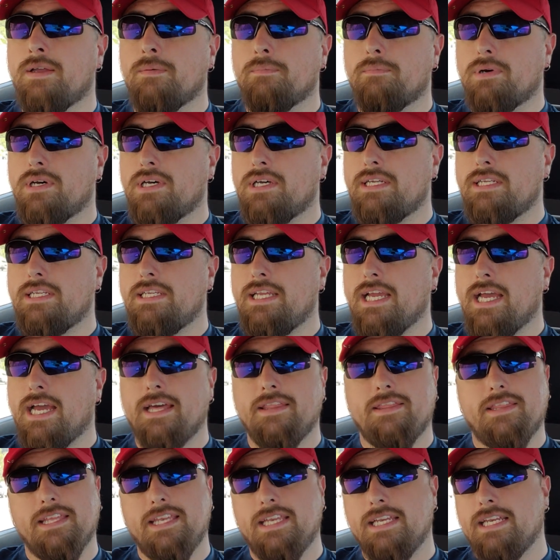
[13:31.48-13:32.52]
But yeah,
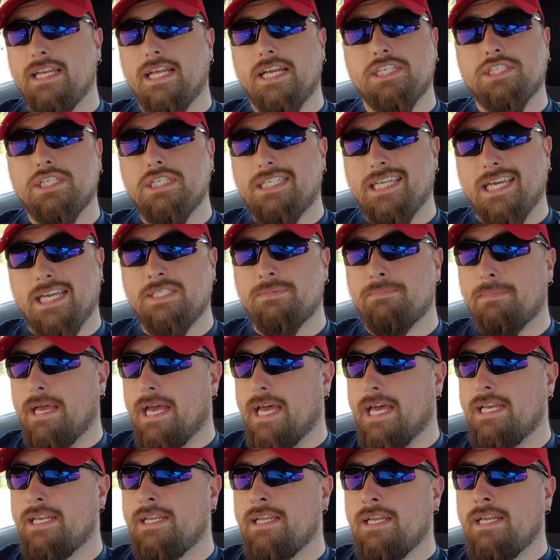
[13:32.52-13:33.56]
they didn't actually taste
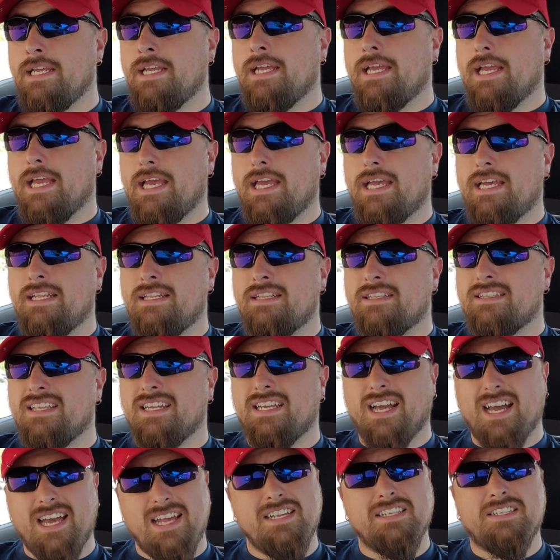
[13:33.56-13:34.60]
bad, and they
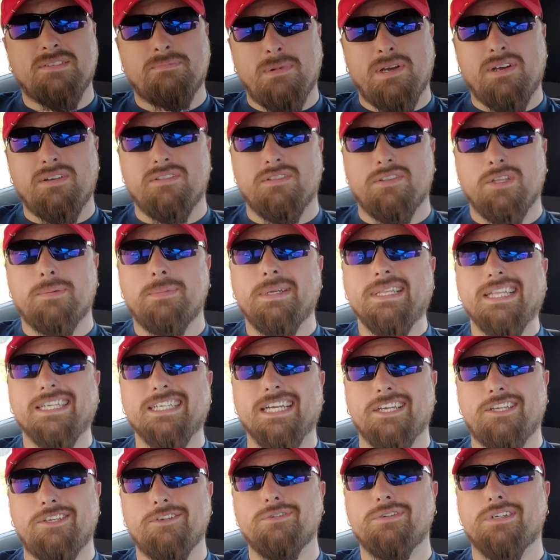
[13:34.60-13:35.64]
kind of smelled a little bit like
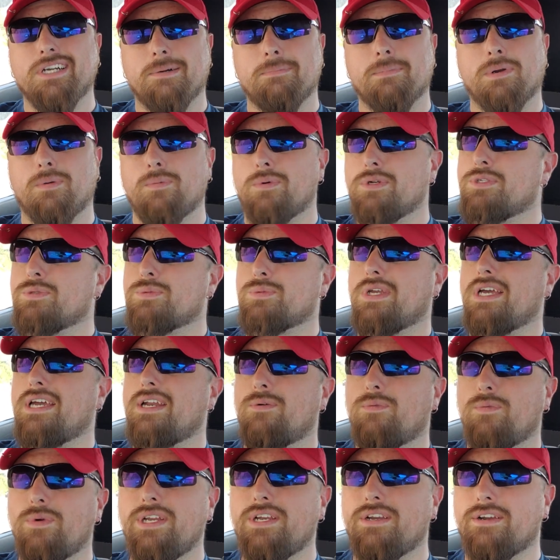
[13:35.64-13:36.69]
a cucumber, which was kind
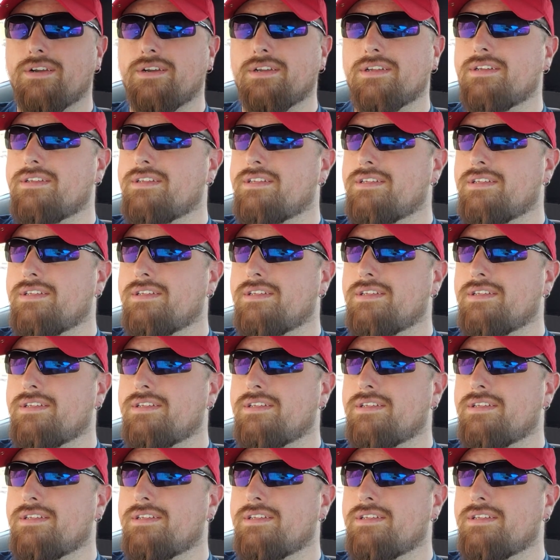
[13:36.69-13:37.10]
of weird.